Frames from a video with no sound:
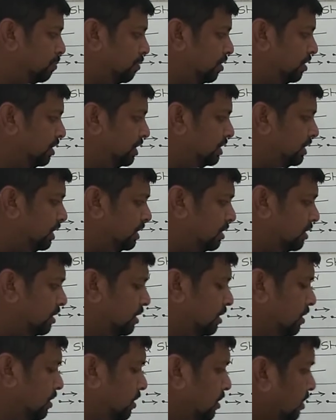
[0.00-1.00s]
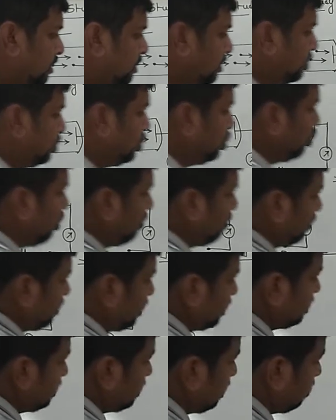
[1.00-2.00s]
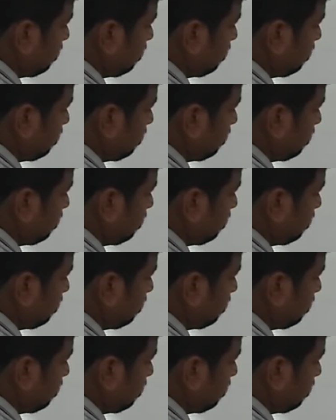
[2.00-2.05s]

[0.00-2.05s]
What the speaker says: This is 0 potential.